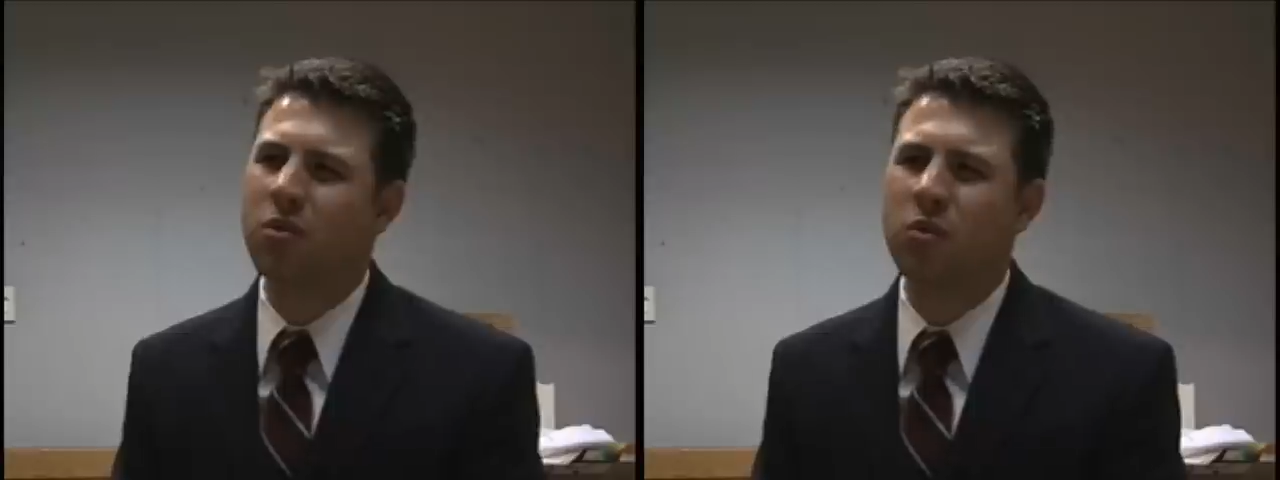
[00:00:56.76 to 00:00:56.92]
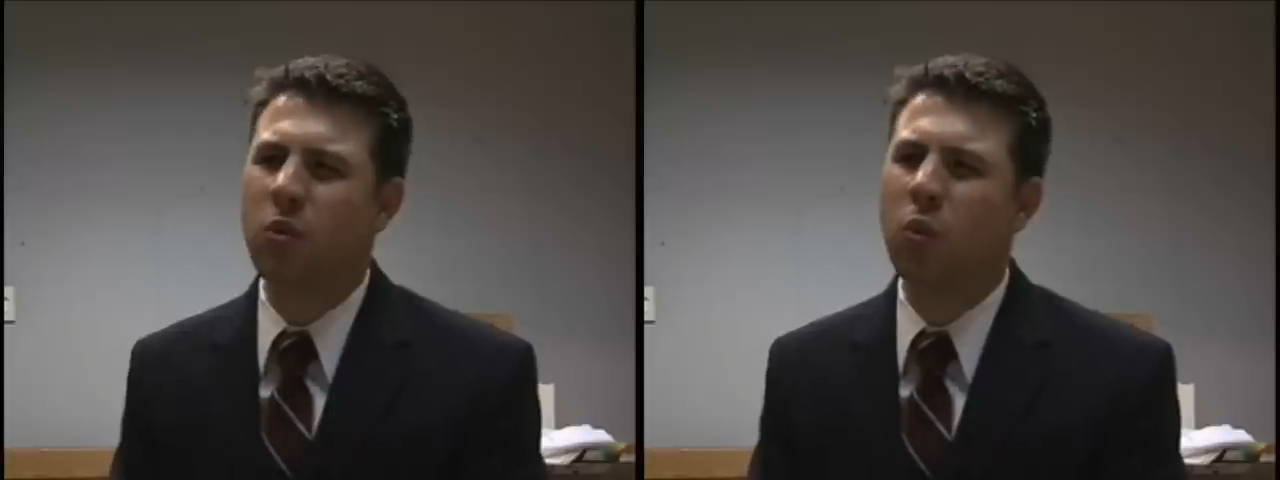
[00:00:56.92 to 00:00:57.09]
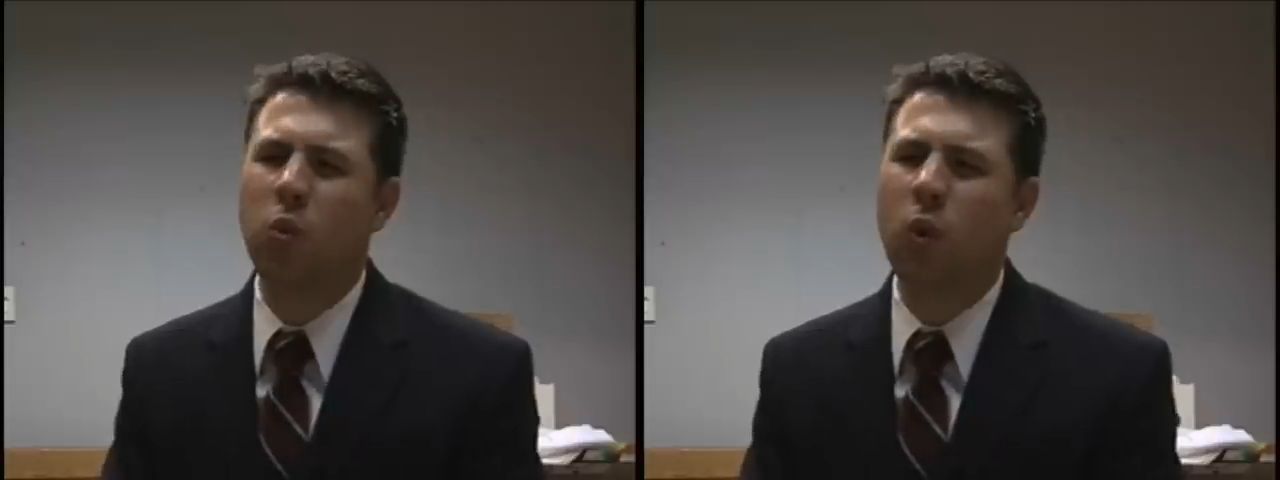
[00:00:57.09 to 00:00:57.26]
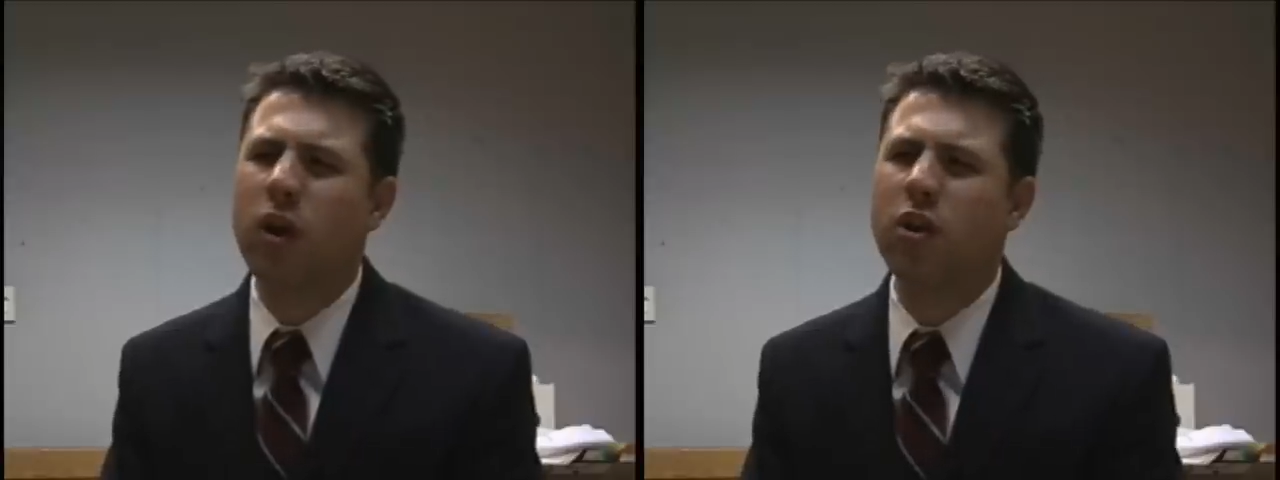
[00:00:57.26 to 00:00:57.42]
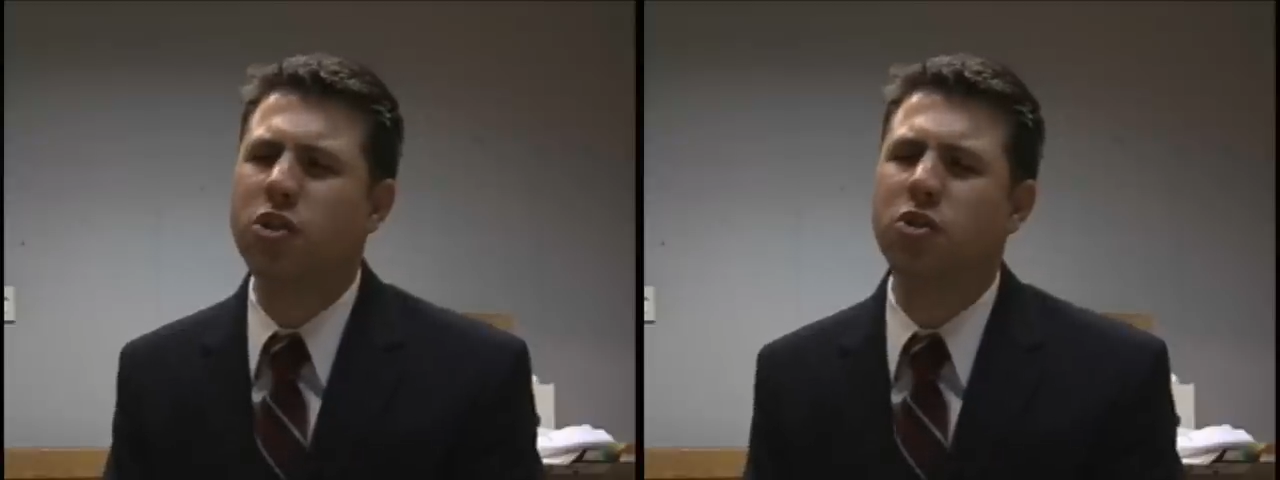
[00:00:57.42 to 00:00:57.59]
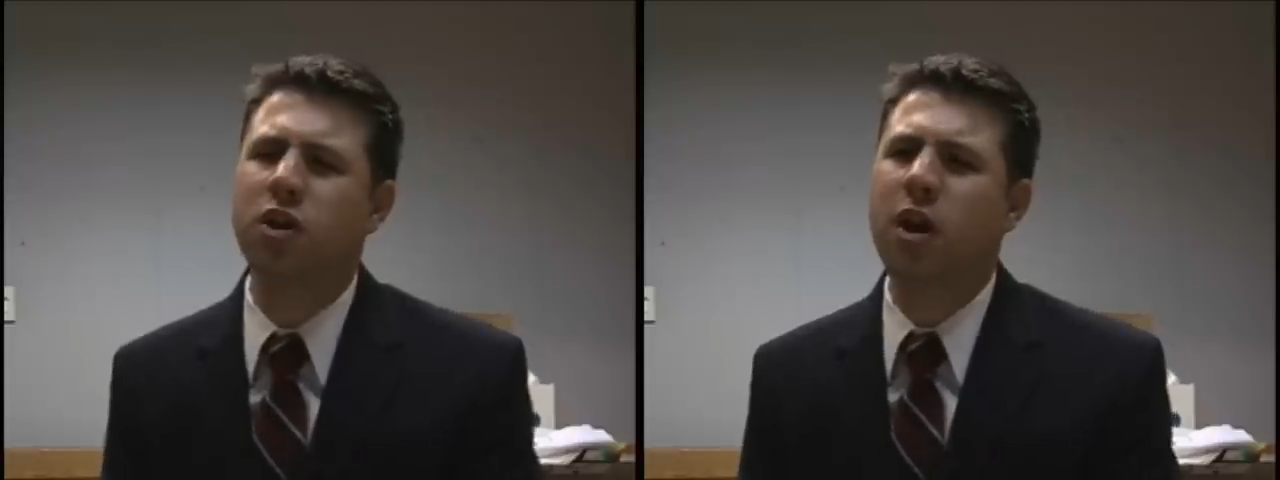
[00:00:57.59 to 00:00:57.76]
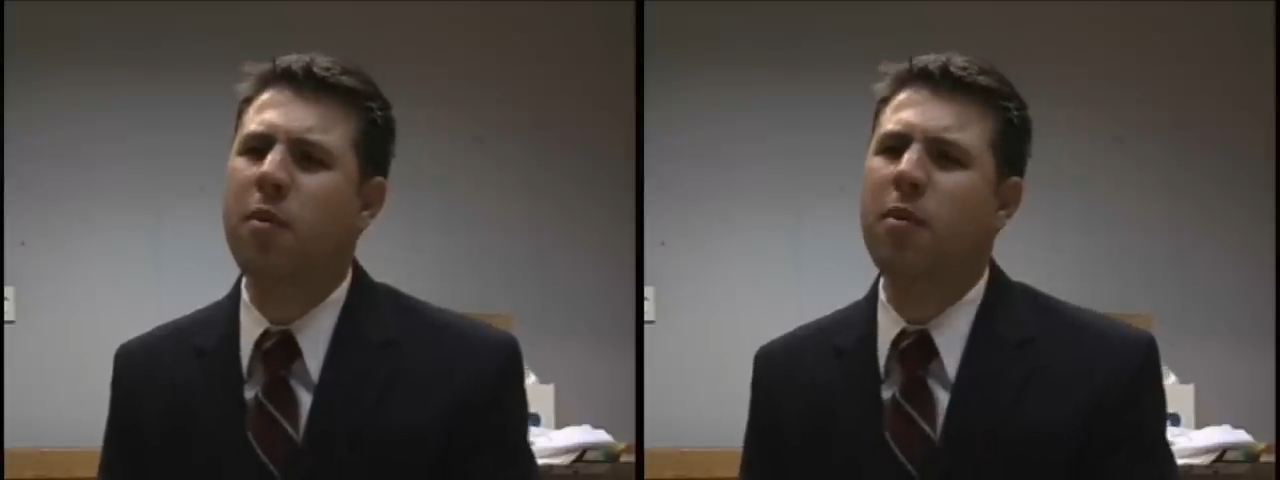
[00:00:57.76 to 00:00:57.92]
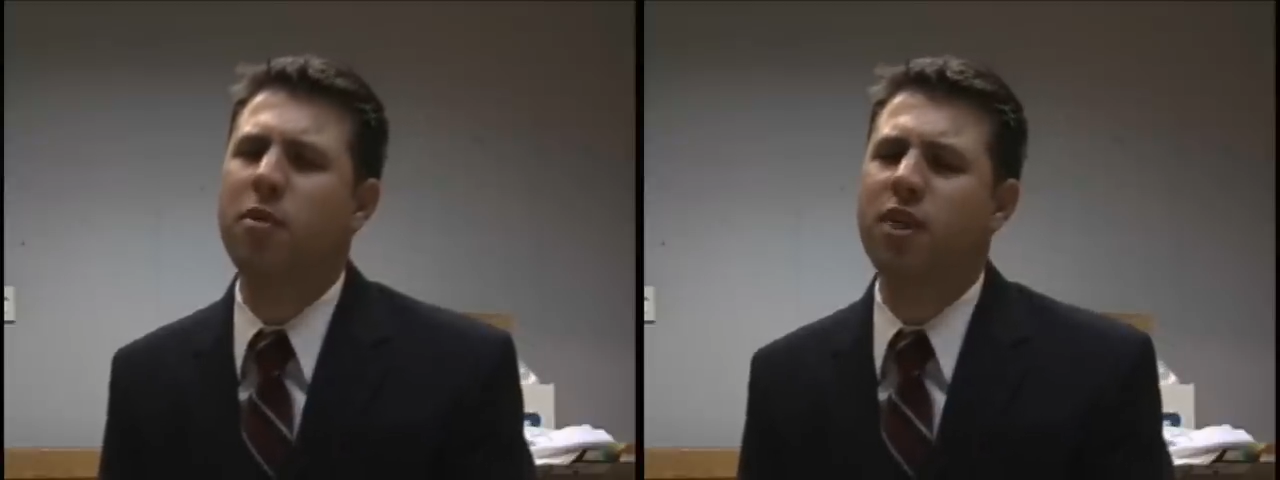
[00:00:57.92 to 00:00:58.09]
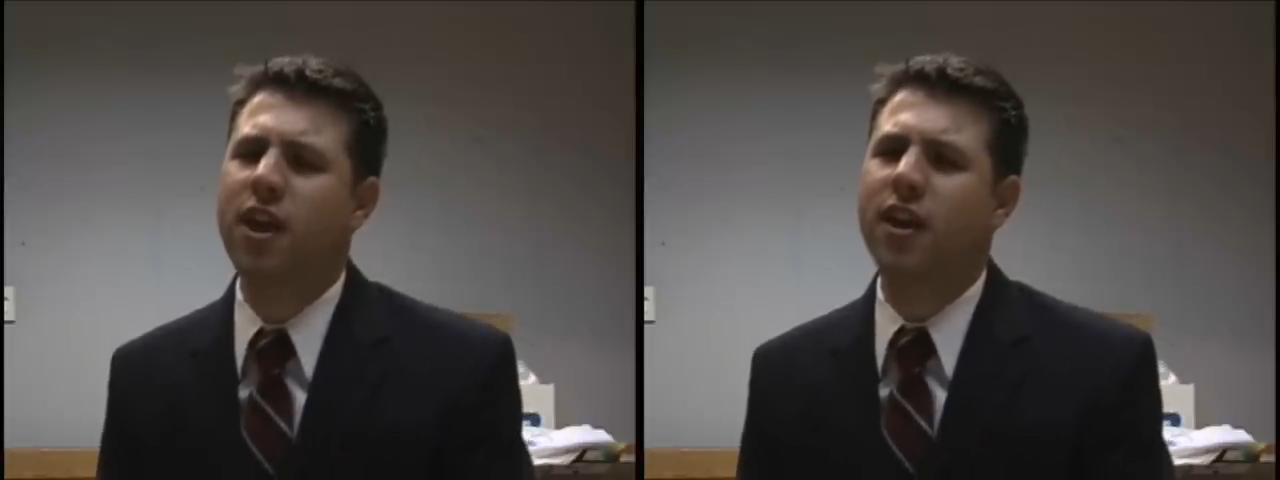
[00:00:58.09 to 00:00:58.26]
Where did you come
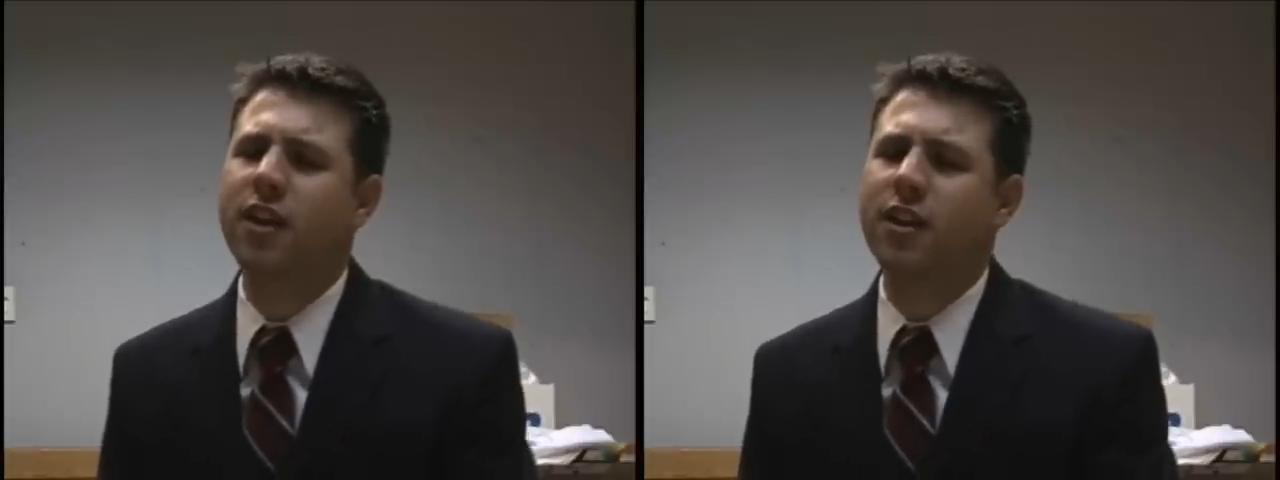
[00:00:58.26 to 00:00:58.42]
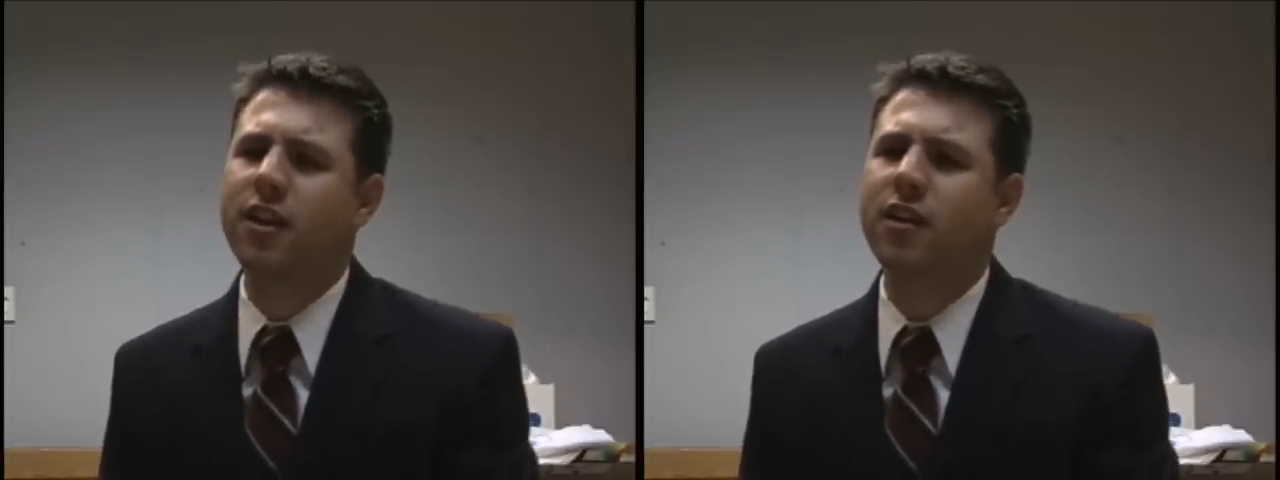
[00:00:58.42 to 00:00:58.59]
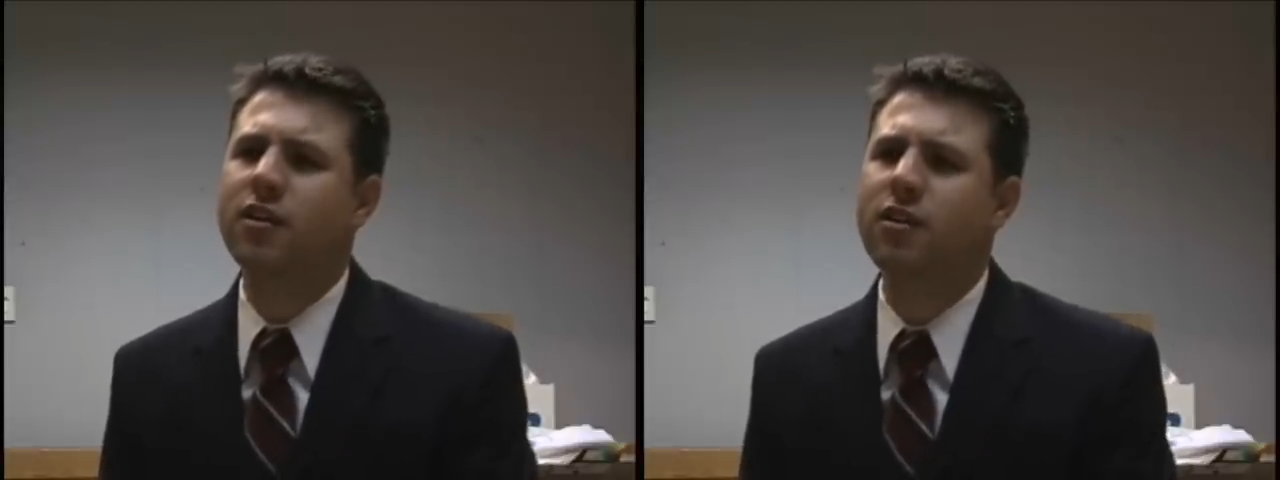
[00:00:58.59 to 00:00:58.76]
up with that idea?